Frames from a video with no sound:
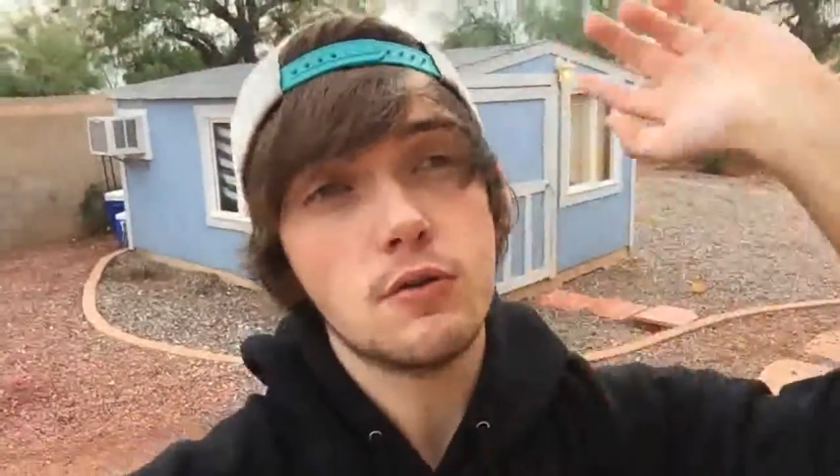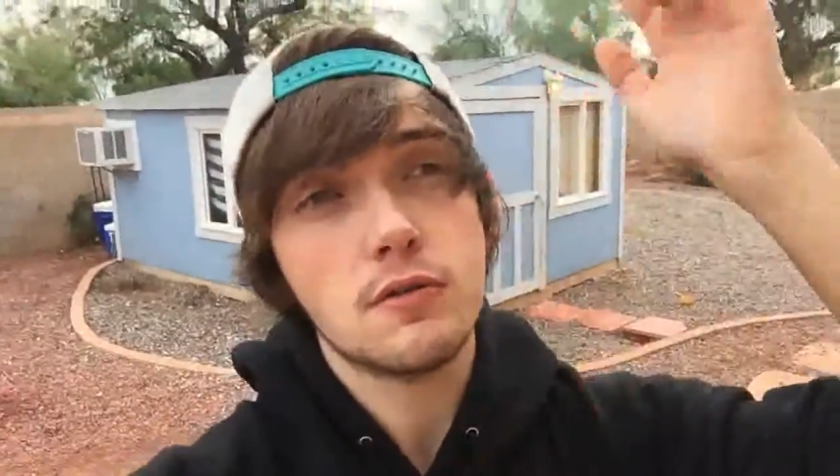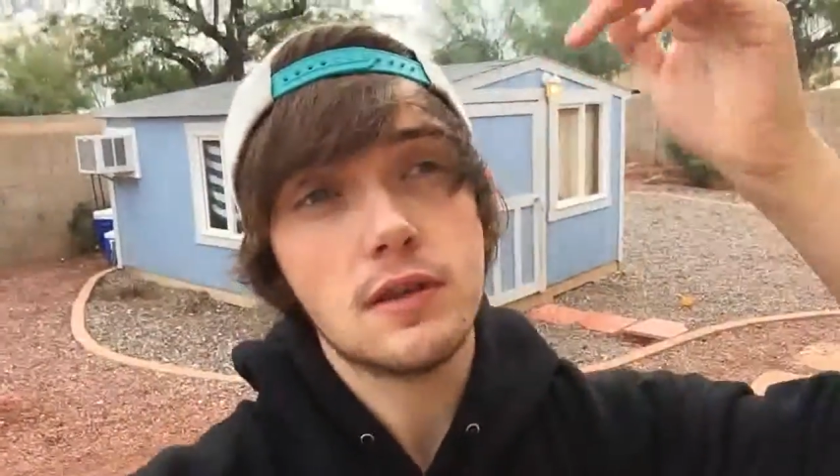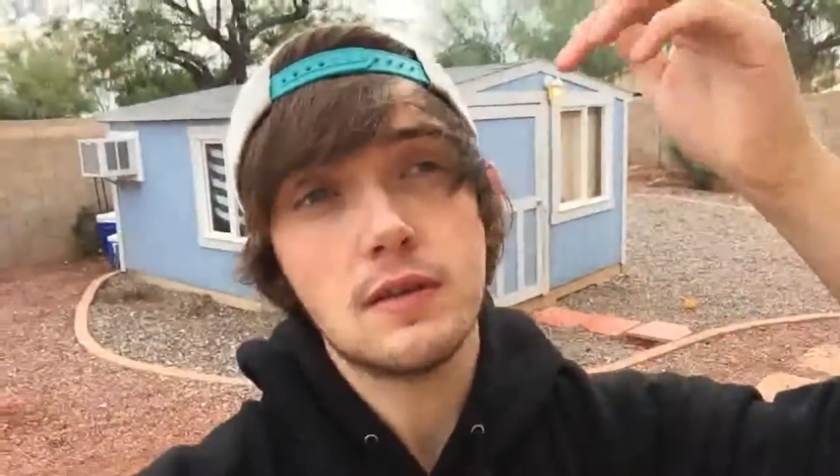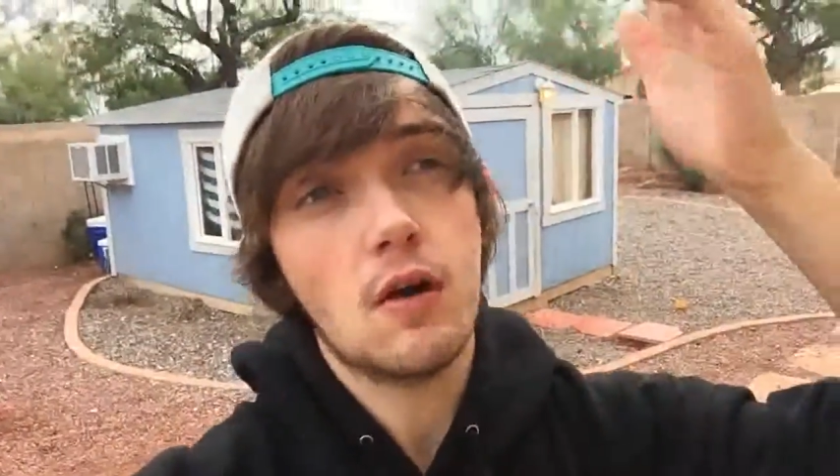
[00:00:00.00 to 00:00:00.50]

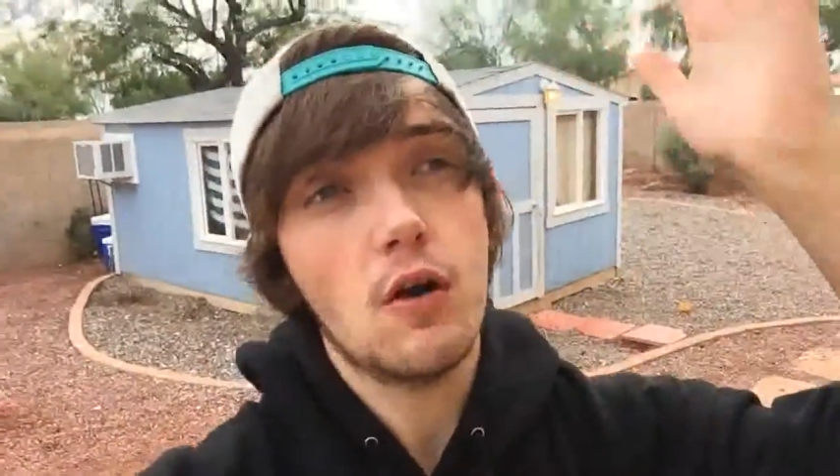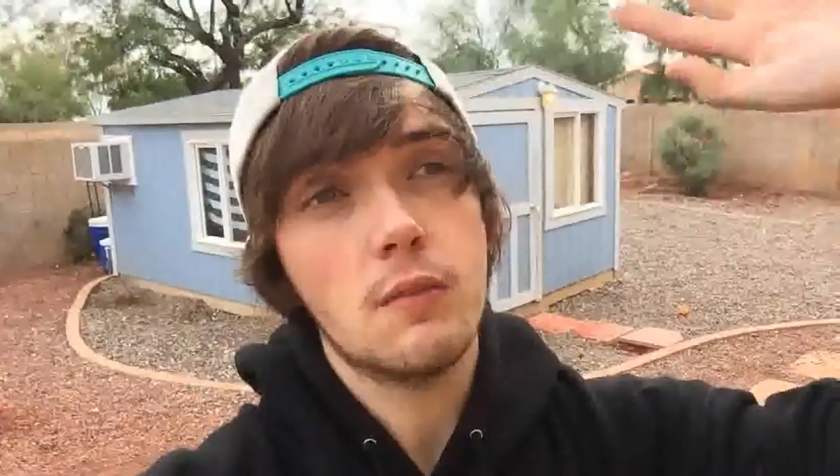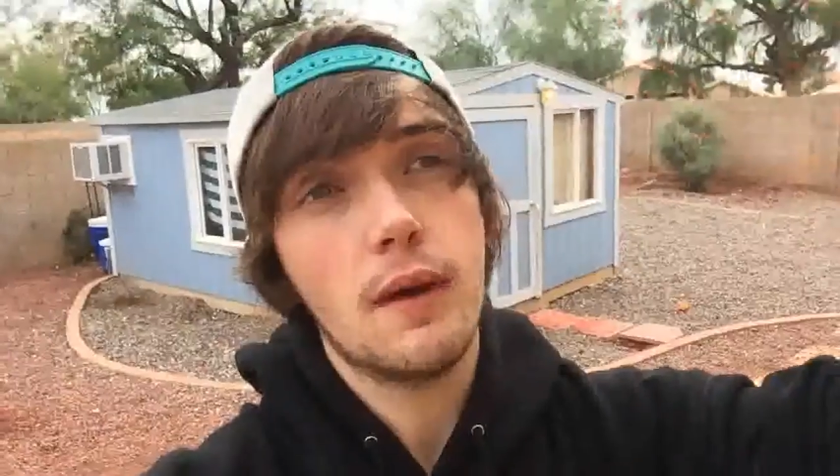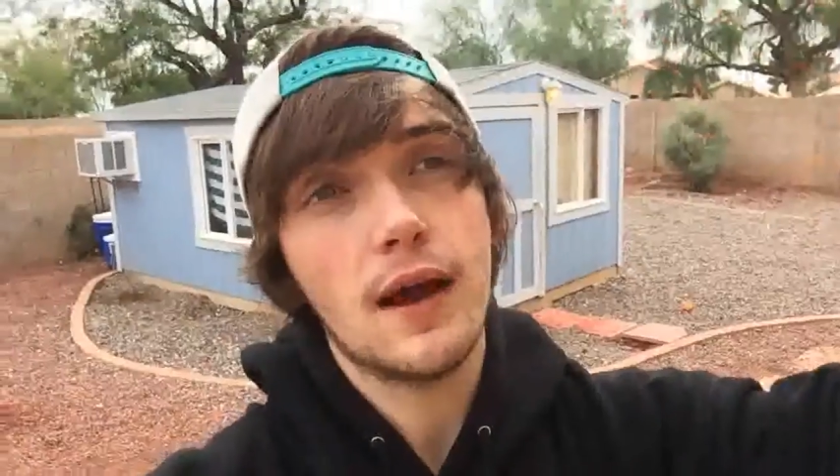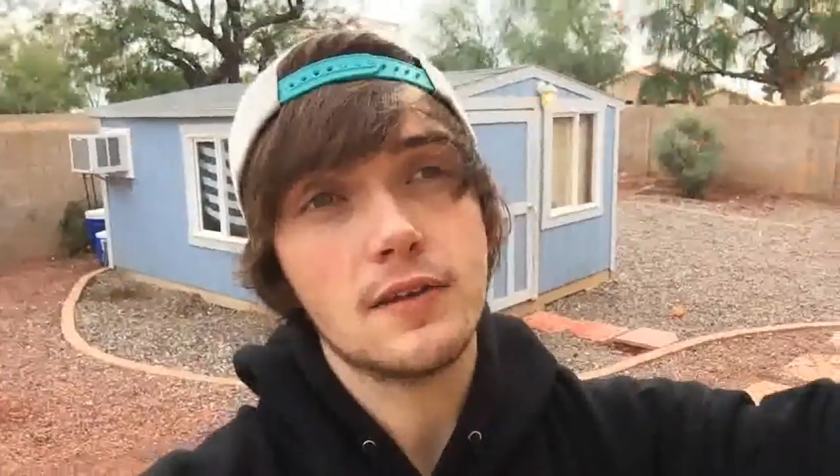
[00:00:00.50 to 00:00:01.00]
You'll see all
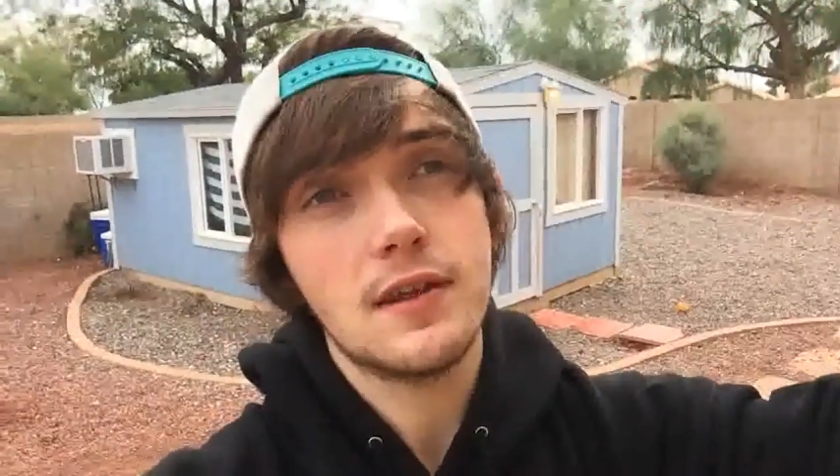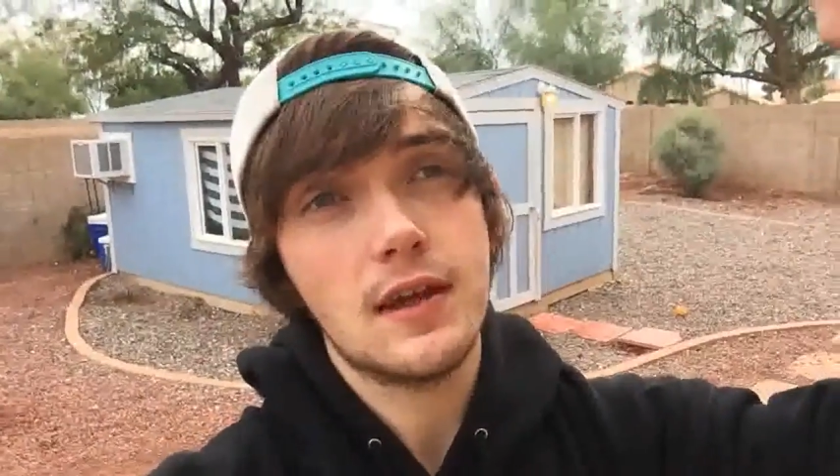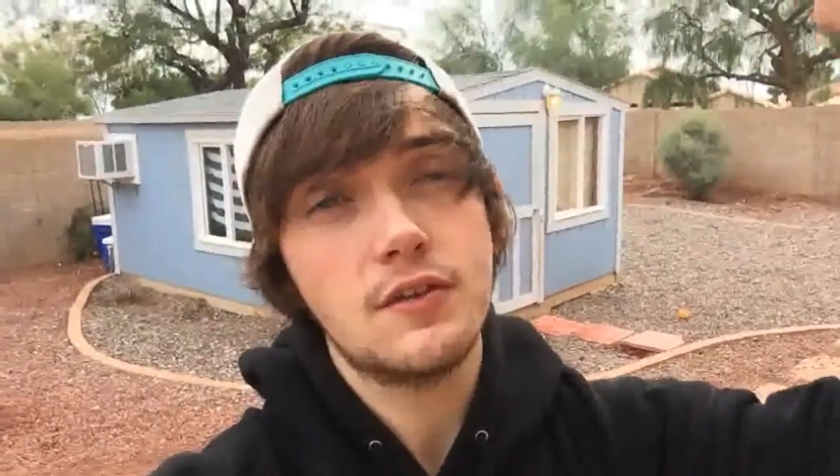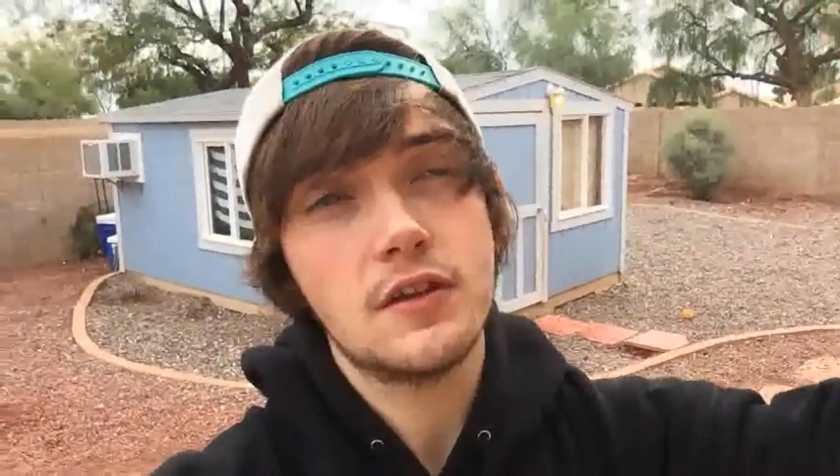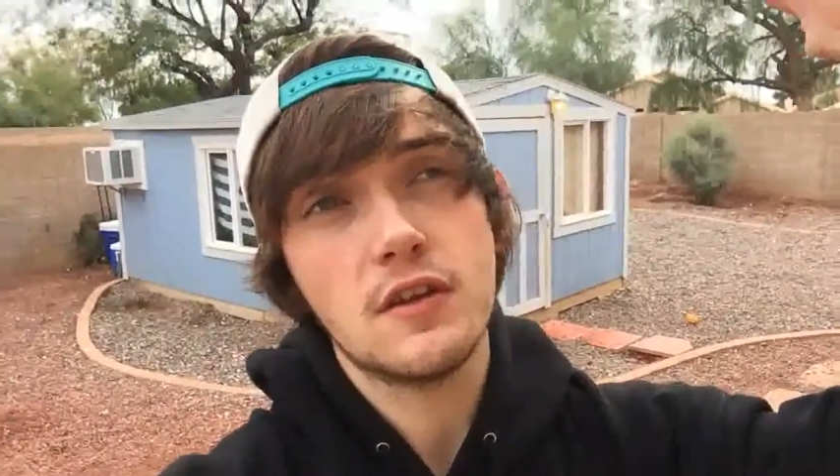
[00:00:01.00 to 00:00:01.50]
the
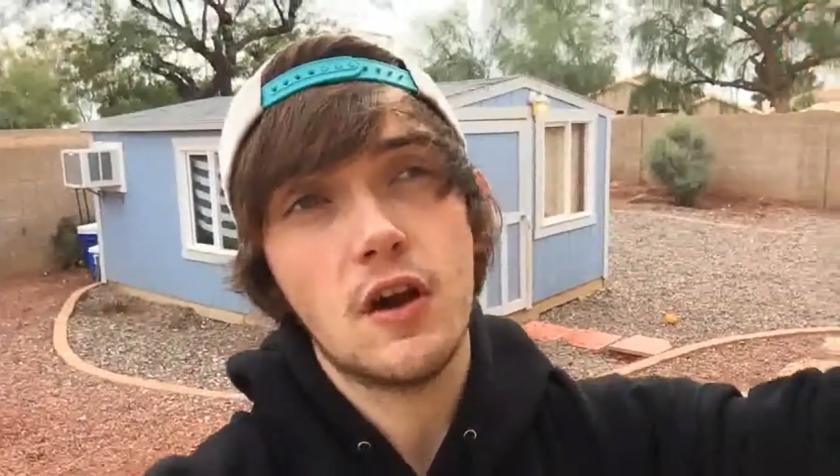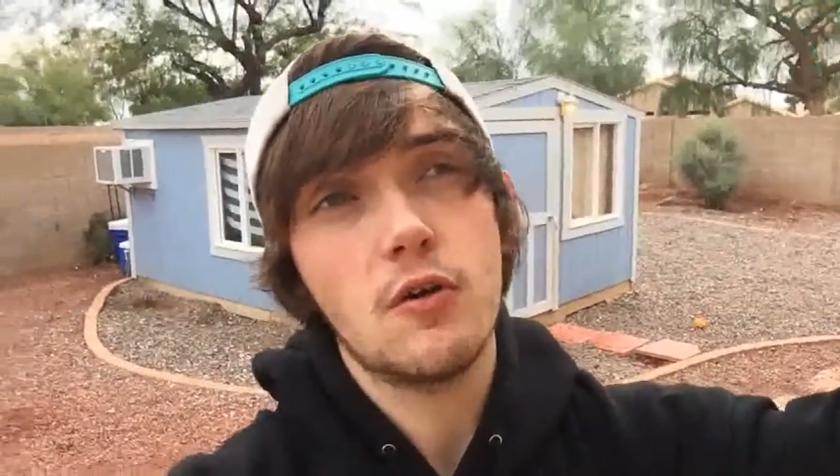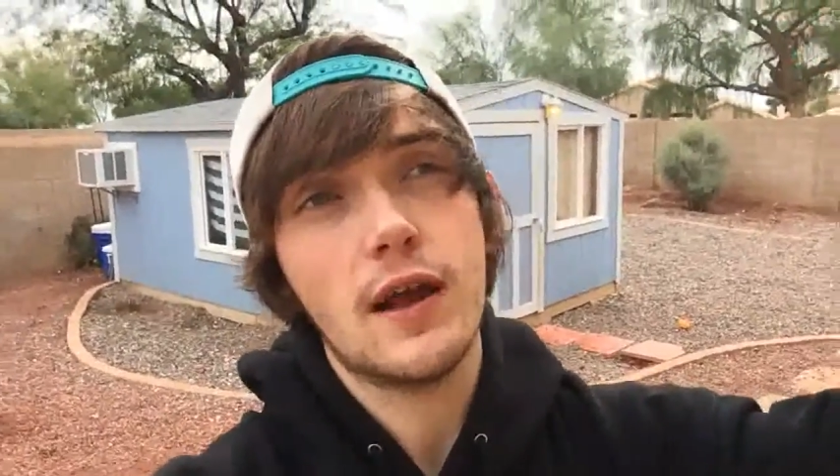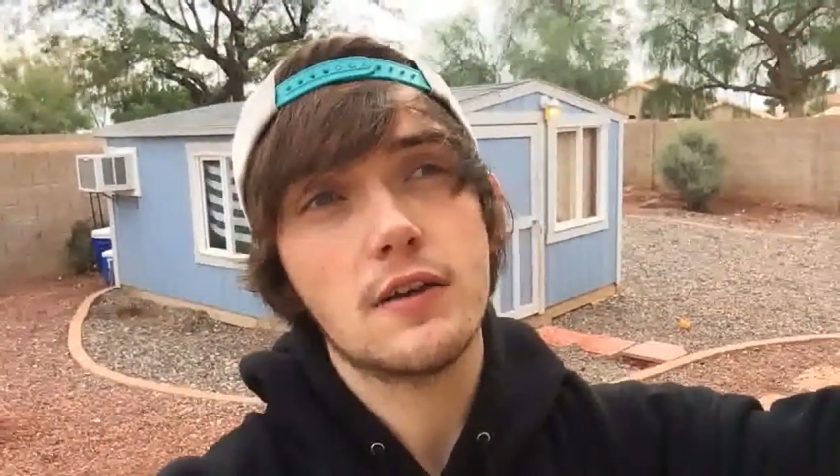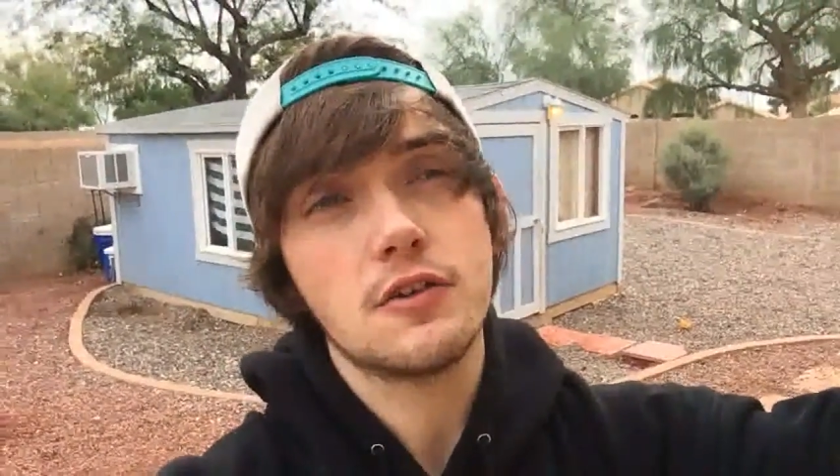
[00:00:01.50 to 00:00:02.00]
backstage at the
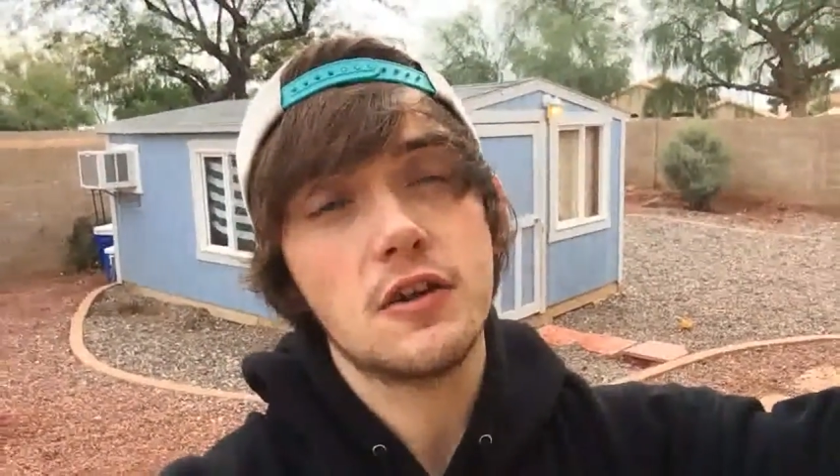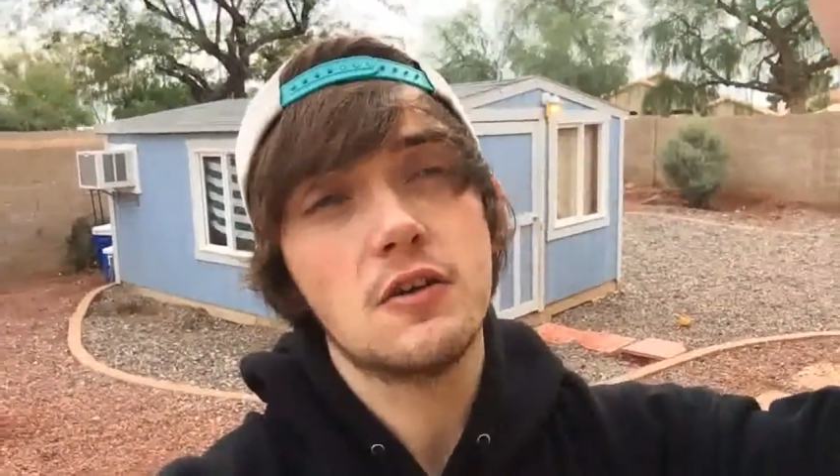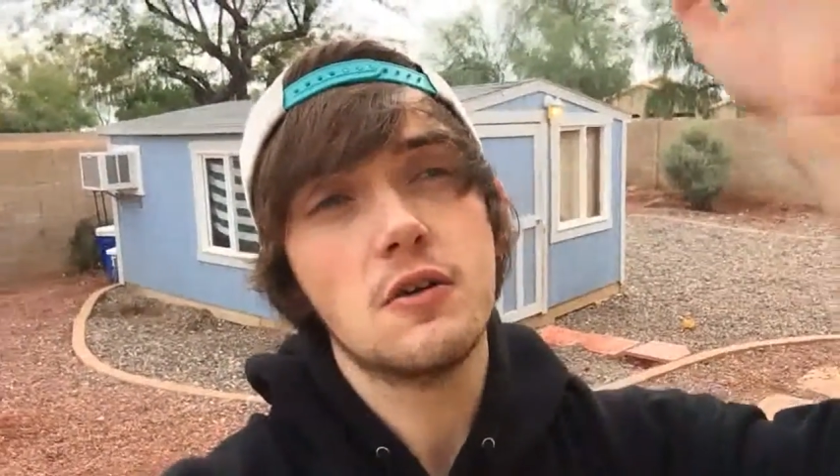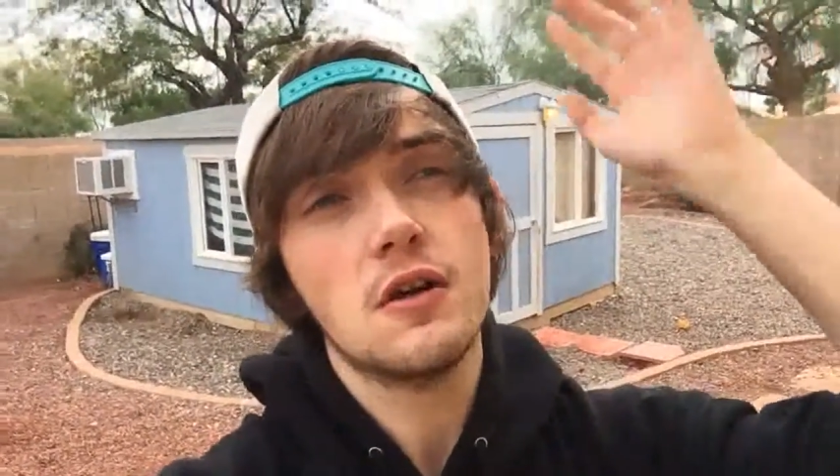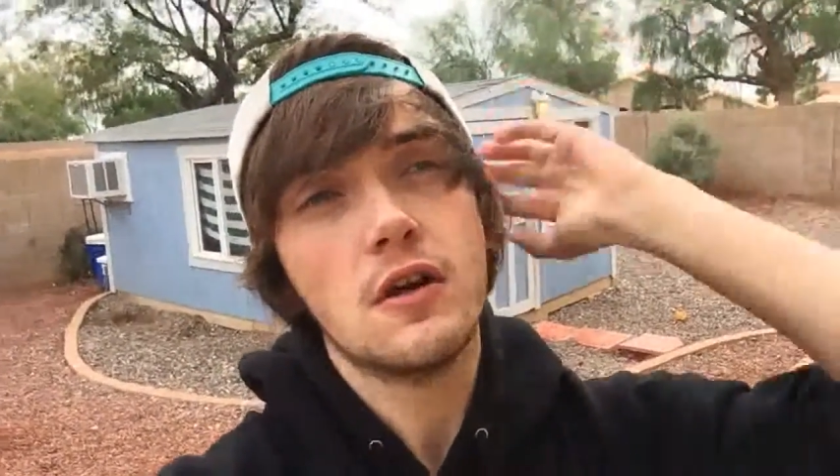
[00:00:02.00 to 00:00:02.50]
Kodak
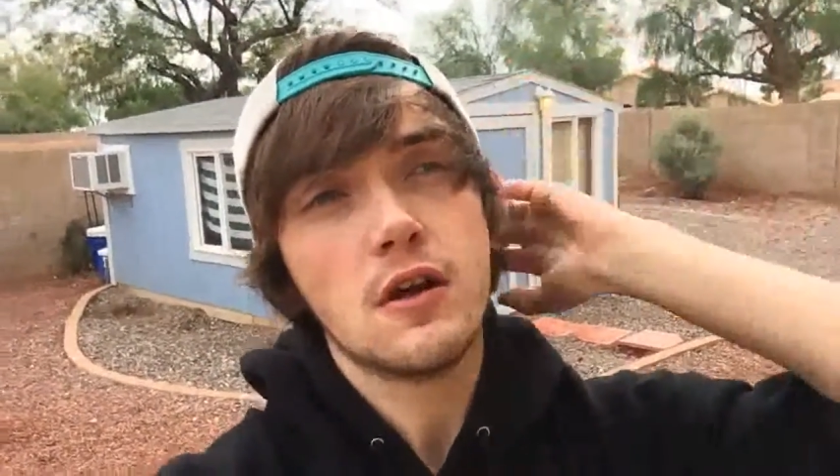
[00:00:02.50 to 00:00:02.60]
show,